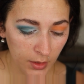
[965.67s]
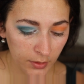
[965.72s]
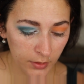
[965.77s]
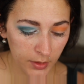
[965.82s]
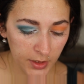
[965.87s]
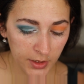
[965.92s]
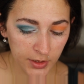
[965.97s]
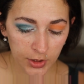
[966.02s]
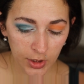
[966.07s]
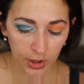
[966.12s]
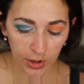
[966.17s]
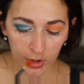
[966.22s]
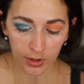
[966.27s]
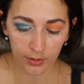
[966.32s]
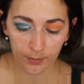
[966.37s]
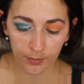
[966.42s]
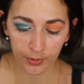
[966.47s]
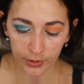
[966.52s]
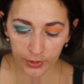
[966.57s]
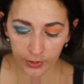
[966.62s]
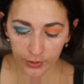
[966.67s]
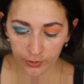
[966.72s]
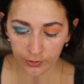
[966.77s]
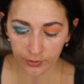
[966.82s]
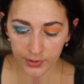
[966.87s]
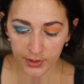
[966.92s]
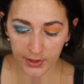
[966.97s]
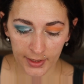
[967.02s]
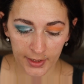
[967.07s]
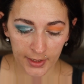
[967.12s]
The darker
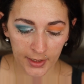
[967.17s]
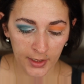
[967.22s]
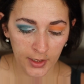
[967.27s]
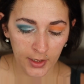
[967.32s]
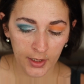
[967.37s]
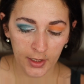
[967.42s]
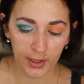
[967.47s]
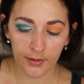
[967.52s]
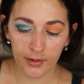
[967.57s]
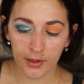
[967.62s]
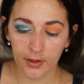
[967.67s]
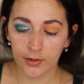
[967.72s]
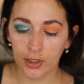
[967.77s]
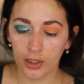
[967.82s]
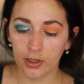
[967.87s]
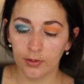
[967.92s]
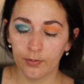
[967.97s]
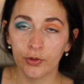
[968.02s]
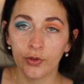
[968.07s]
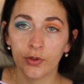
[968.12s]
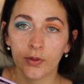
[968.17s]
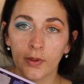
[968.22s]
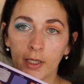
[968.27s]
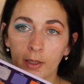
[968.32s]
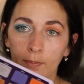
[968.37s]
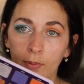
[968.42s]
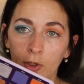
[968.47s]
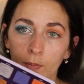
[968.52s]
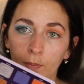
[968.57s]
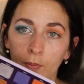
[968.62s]
blues, like the darker blue and
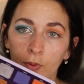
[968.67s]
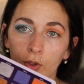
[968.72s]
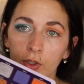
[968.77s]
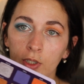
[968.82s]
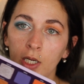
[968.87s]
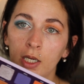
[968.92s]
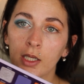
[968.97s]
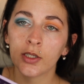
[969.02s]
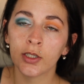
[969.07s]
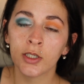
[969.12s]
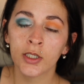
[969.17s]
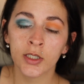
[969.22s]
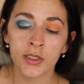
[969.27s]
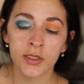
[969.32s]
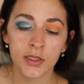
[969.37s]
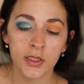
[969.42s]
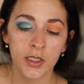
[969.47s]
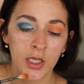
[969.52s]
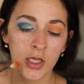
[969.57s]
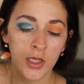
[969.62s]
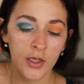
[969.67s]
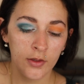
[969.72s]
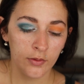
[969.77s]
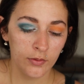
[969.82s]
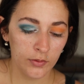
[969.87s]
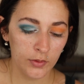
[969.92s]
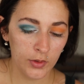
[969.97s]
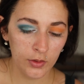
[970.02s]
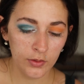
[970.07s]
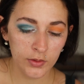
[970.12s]
like purple colors,
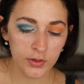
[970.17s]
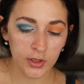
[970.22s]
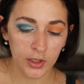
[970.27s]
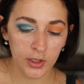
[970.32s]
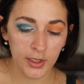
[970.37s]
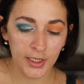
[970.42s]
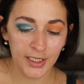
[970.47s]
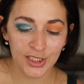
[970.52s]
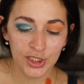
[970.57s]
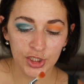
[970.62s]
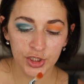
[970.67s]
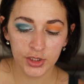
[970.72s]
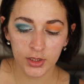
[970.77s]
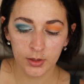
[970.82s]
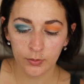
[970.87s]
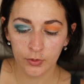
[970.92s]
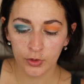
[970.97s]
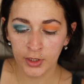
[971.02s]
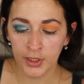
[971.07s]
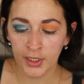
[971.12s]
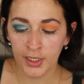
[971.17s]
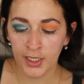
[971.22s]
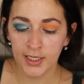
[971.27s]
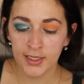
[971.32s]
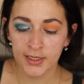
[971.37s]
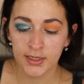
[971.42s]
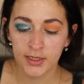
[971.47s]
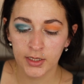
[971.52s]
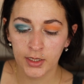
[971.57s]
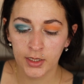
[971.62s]
those aren't as shimmery
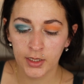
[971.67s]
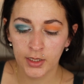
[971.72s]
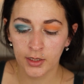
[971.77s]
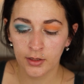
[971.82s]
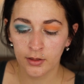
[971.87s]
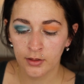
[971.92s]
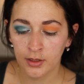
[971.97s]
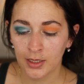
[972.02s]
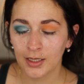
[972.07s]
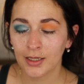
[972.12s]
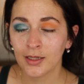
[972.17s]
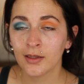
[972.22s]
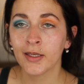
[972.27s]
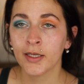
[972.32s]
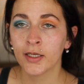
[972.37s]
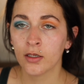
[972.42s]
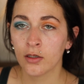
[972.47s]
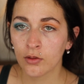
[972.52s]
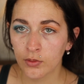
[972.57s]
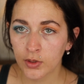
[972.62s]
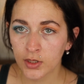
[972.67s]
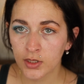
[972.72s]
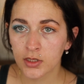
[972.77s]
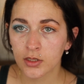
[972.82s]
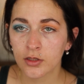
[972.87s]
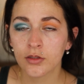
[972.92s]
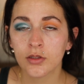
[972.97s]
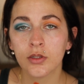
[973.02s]
as the lighter ones.